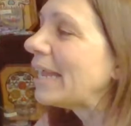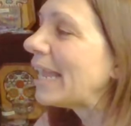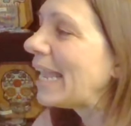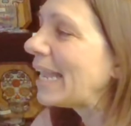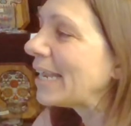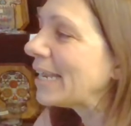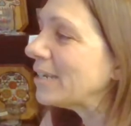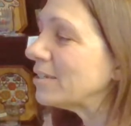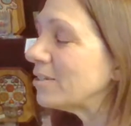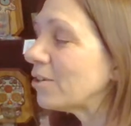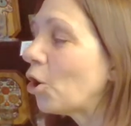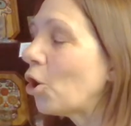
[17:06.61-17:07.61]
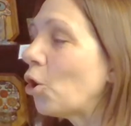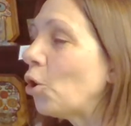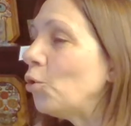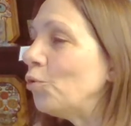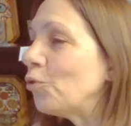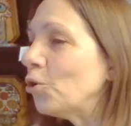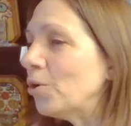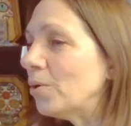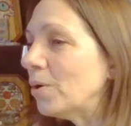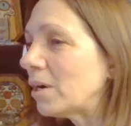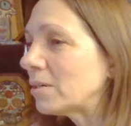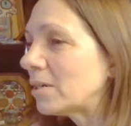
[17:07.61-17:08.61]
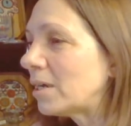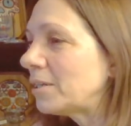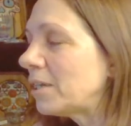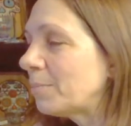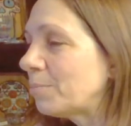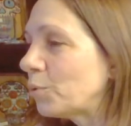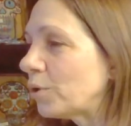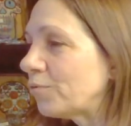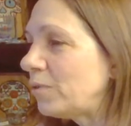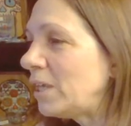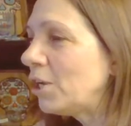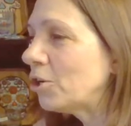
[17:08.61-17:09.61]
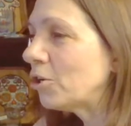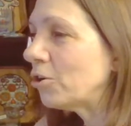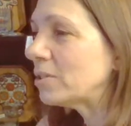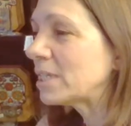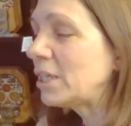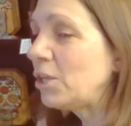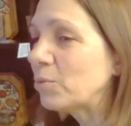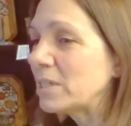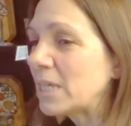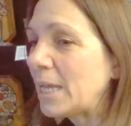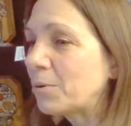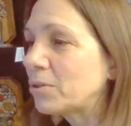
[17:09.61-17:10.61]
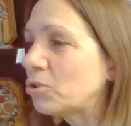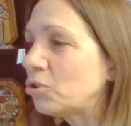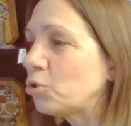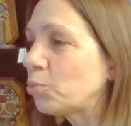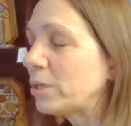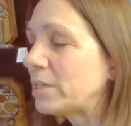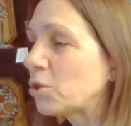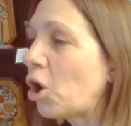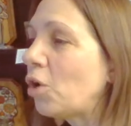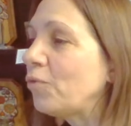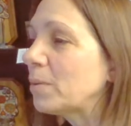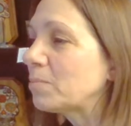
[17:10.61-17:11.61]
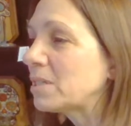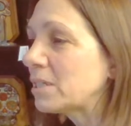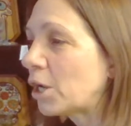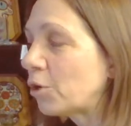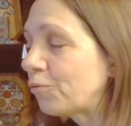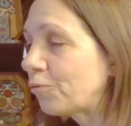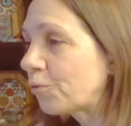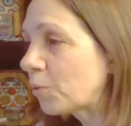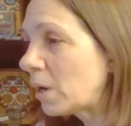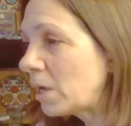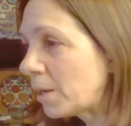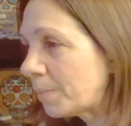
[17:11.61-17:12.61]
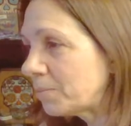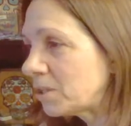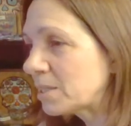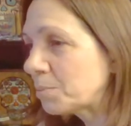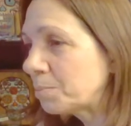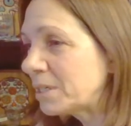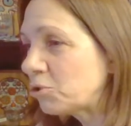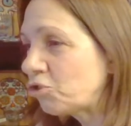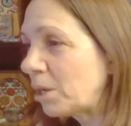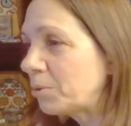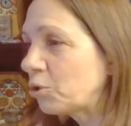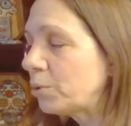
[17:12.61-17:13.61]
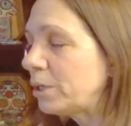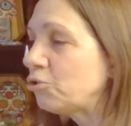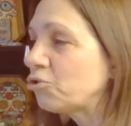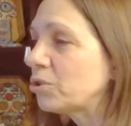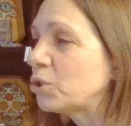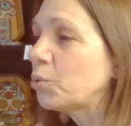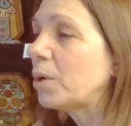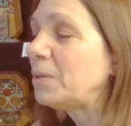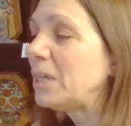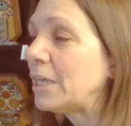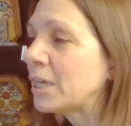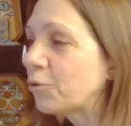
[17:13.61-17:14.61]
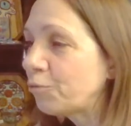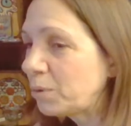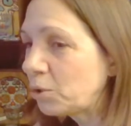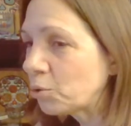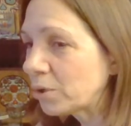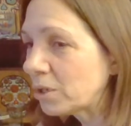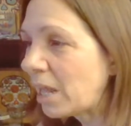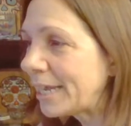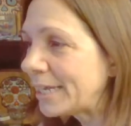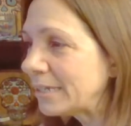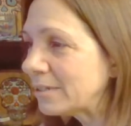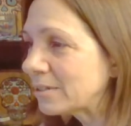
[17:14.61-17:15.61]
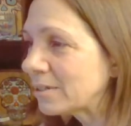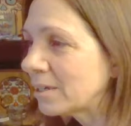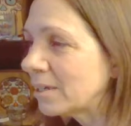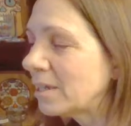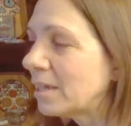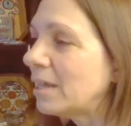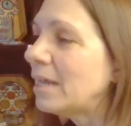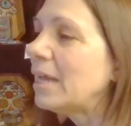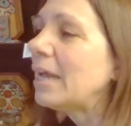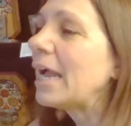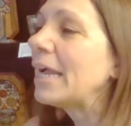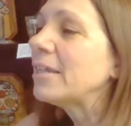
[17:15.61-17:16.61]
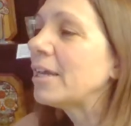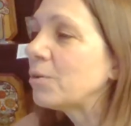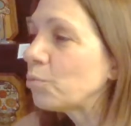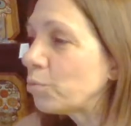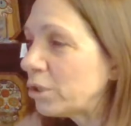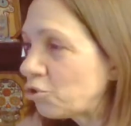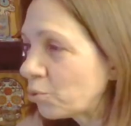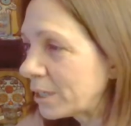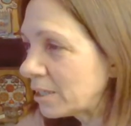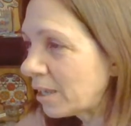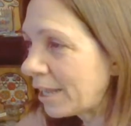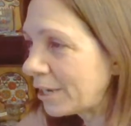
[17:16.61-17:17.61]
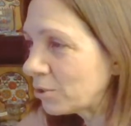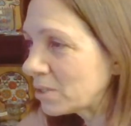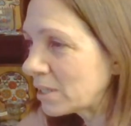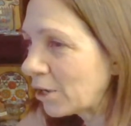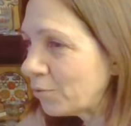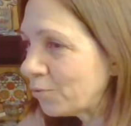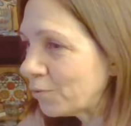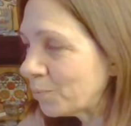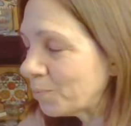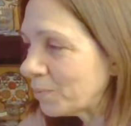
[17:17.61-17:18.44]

And over a number of years, he was able to resolve himself from this misshapen creature to a being of pure light and then rejoin the higher self.